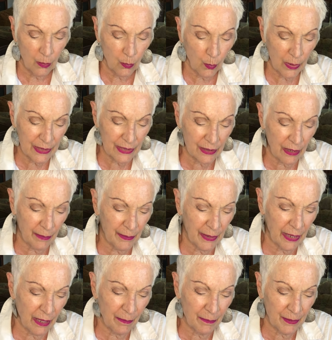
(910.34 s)
What's
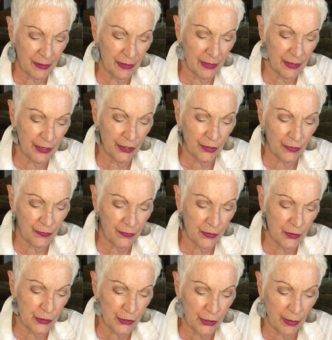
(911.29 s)
coming up in the near
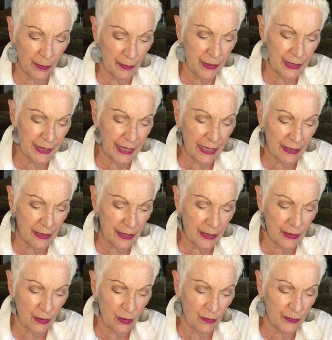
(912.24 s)
future? I'm going to take
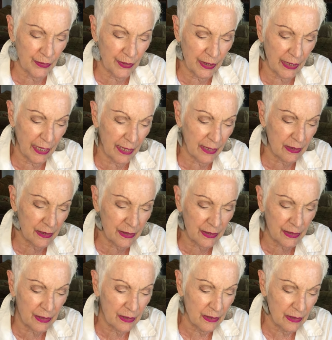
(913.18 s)
this over the
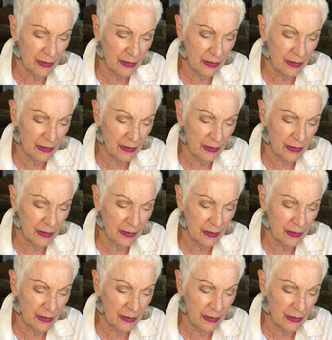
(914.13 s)
next